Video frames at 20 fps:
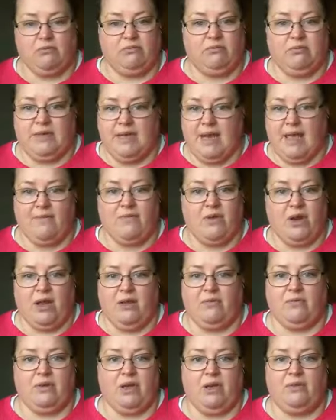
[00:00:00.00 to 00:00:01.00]
Never,
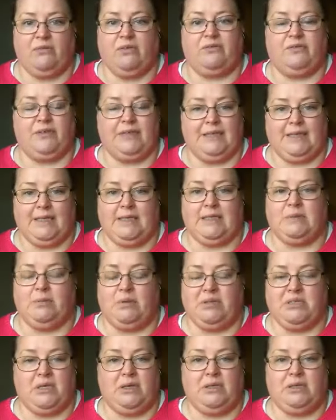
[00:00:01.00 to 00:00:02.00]
ever, ever feel guilty
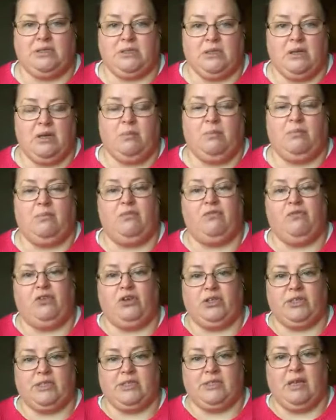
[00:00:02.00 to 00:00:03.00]
about taking time for
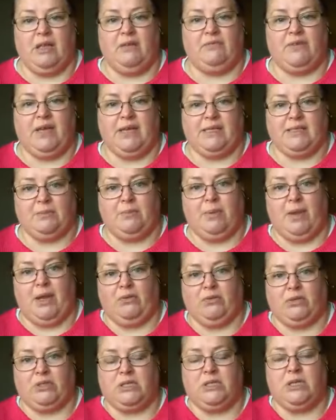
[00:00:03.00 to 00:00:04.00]
yourself as a
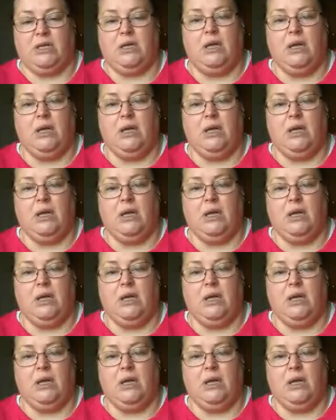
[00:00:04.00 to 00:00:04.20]
parent.